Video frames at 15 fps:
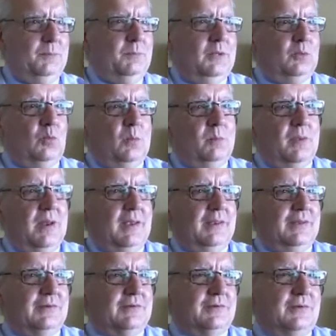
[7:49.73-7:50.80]
between
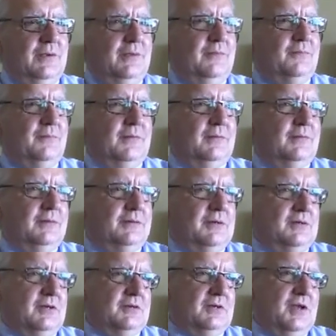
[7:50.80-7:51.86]
brackets if this
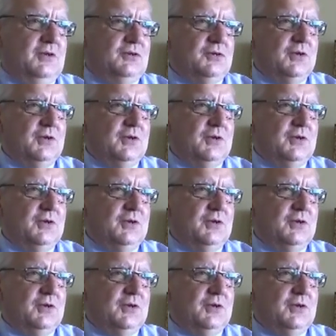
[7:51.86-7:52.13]
is a stage